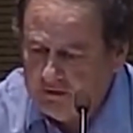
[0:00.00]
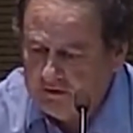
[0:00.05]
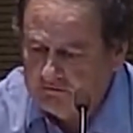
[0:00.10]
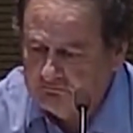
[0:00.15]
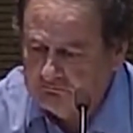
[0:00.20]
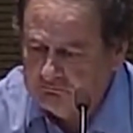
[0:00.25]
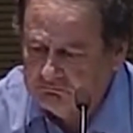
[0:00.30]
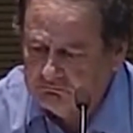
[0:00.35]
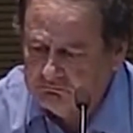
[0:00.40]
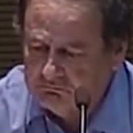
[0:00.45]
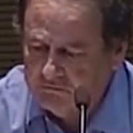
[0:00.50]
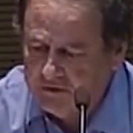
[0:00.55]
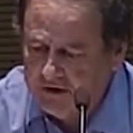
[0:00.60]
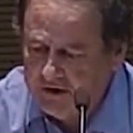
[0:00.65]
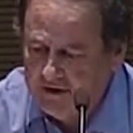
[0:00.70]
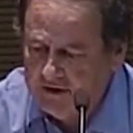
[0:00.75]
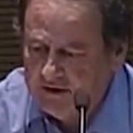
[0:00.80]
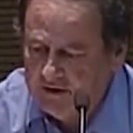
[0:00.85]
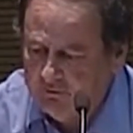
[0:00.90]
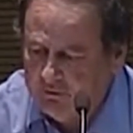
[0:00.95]
But
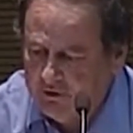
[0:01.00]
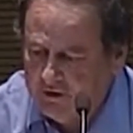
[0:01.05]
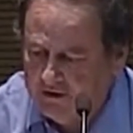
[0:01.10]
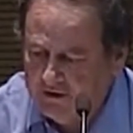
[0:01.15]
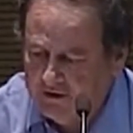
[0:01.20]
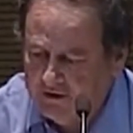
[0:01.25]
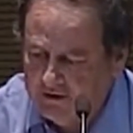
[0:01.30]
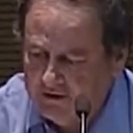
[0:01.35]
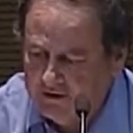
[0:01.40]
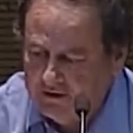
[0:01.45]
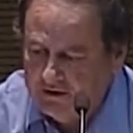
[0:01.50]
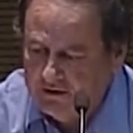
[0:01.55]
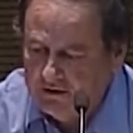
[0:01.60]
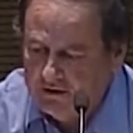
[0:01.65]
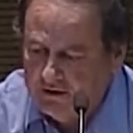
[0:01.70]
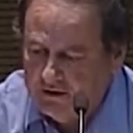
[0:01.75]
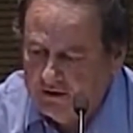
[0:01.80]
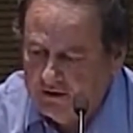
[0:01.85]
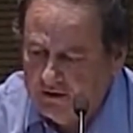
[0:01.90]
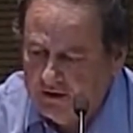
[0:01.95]
anyway,
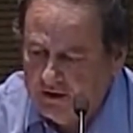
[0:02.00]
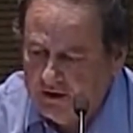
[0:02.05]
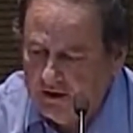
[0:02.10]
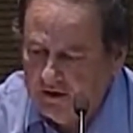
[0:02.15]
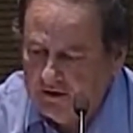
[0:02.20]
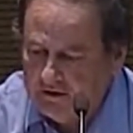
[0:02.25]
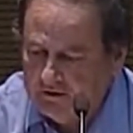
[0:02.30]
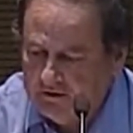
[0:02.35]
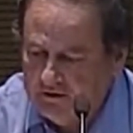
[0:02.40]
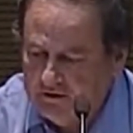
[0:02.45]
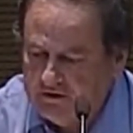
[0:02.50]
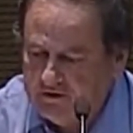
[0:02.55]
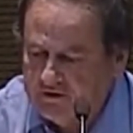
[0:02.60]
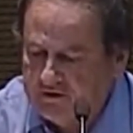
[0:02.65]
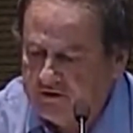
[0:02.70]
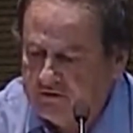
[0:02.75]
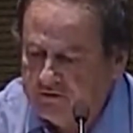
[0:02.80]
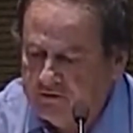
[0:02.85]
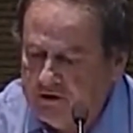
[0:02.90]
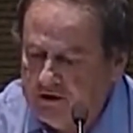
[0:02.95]
this
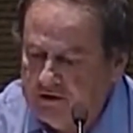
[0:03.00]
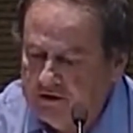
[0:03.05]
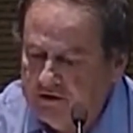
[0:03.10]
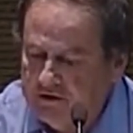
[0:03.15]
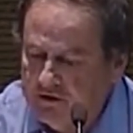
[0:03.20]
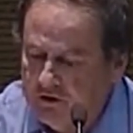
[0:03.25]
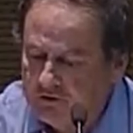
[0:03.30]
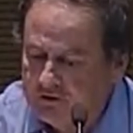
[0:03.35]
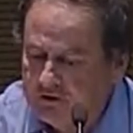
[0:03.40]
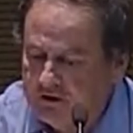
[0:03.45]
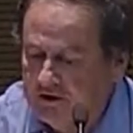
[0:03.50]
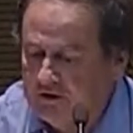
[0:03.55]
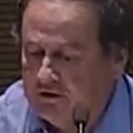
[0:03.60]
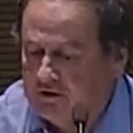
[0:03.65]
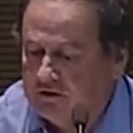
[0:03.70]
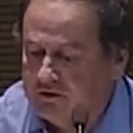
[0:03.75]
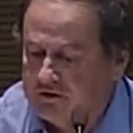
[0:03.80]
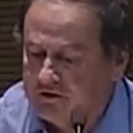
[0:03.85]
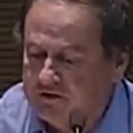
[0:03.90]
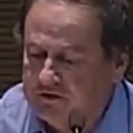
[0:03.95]
is really not
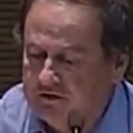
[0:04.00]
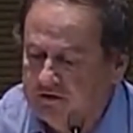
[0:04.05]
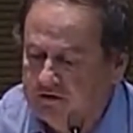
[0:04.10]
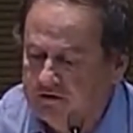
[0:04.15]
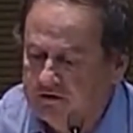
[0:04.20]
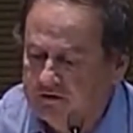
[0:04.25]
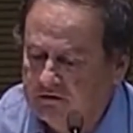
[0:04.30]
interesting